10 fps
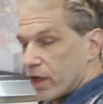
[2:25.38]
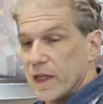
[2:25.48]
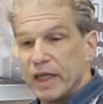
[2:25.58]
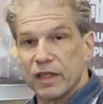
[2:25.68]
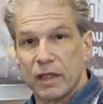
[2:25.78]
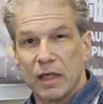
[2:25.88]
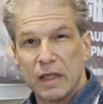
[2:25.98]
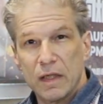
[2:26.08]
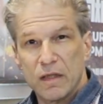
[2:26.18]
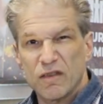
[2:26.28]
at least
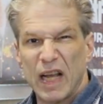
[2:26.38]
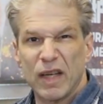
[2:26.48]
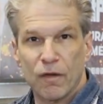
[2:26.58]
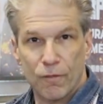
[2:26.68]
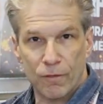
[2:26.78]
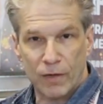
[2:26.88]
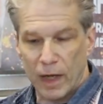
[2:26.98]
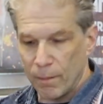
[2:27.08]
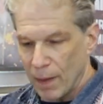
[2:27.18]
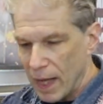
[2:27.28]
10 to
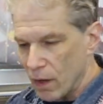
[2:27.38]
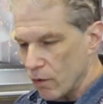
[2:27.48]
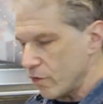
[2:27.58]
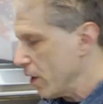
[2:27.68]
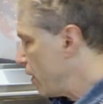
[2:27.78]
15 pounds,